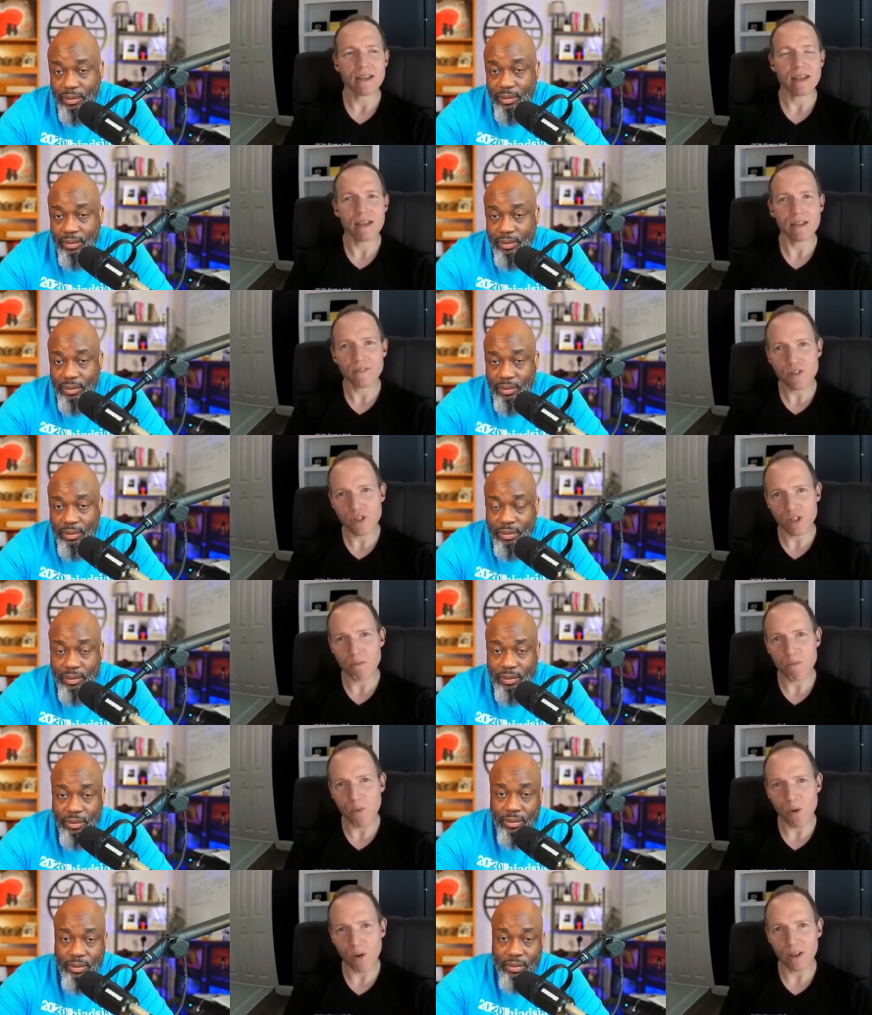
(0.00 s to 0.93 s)
Speaker 1: if
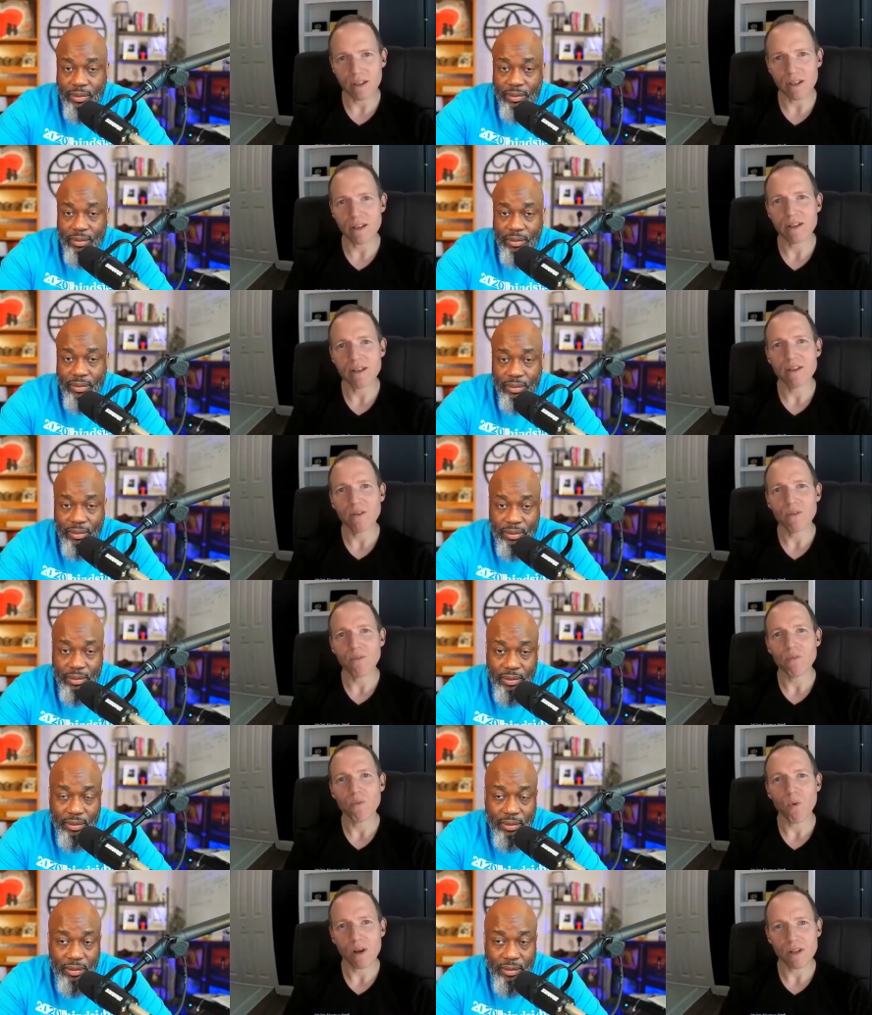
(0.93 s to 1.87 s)
someone
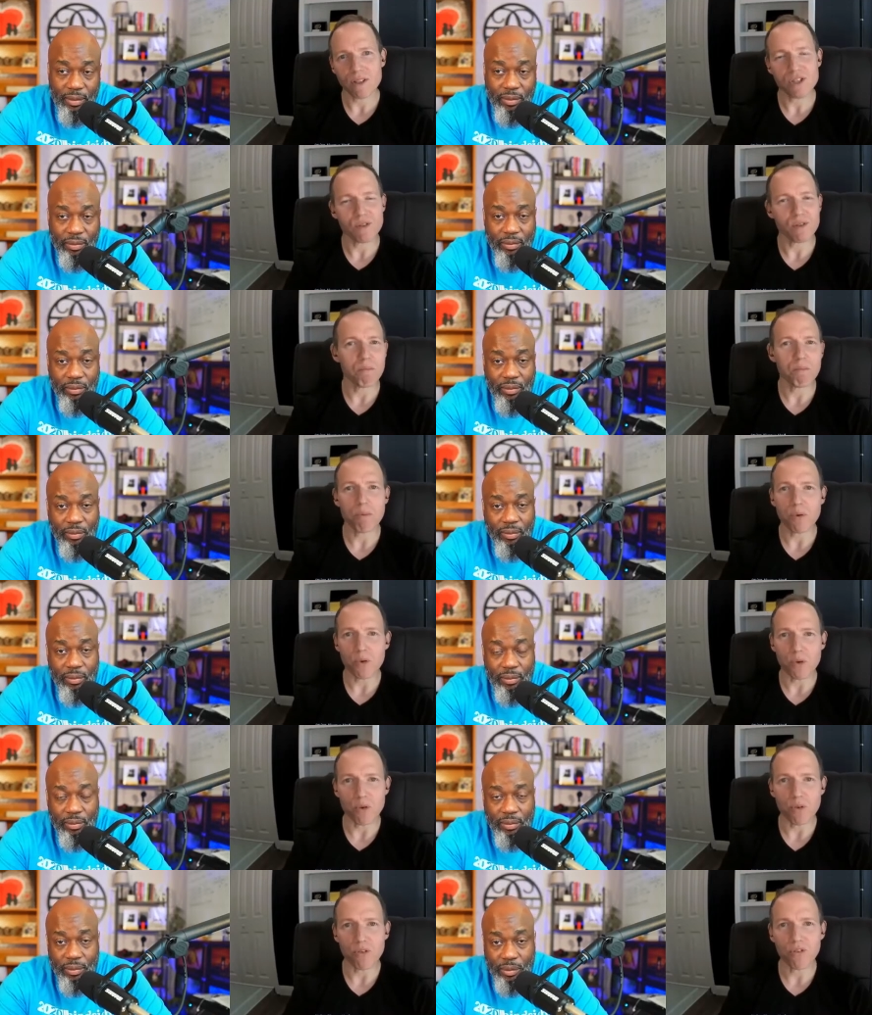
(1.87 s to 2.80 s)
wants to
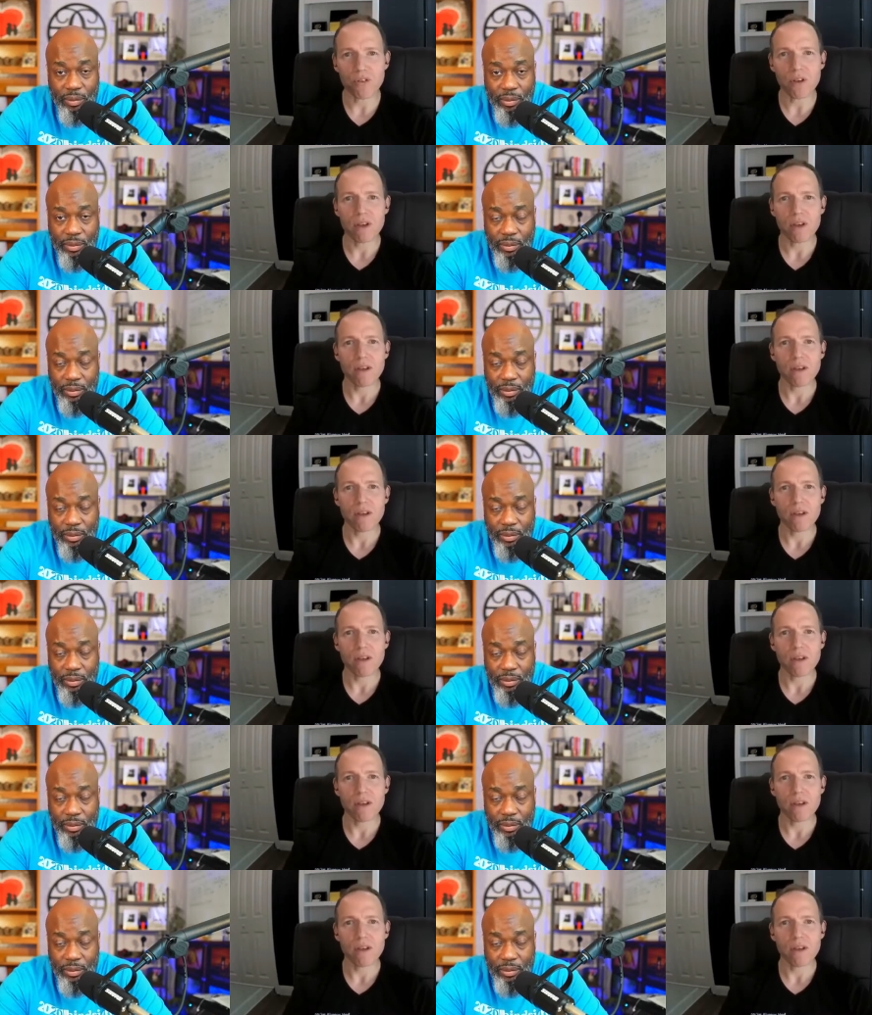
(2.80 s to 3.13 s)
improve,